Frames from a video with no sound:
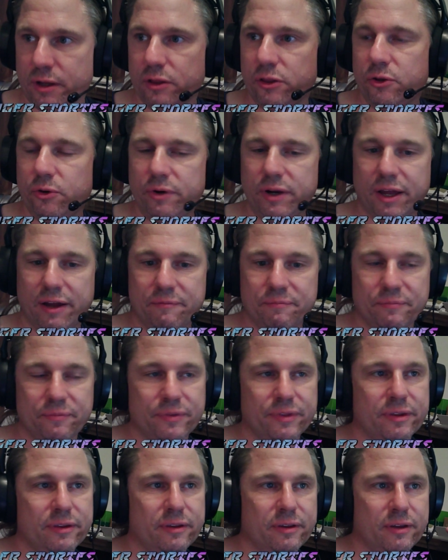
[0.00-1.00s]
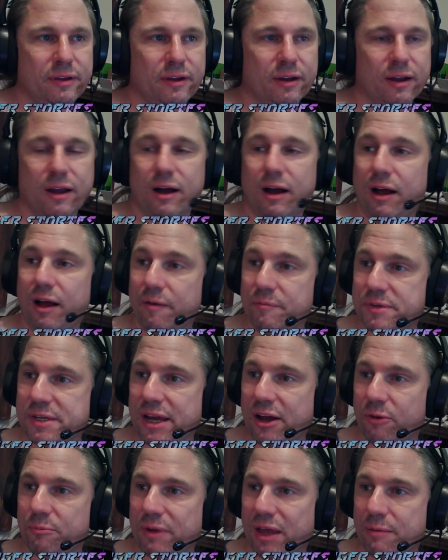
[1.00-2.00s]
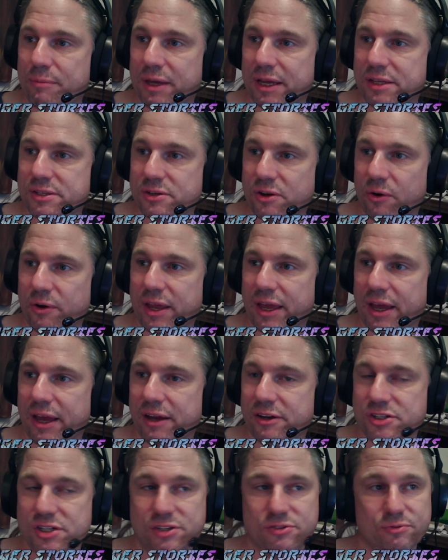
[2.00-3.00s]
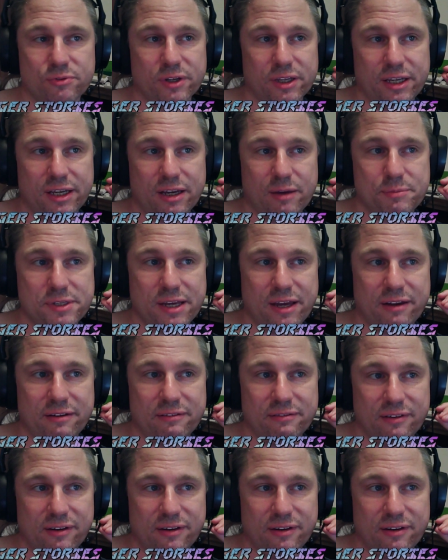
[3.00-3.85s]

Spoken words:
Luna, calm down, baby. It's okay. She's really upset.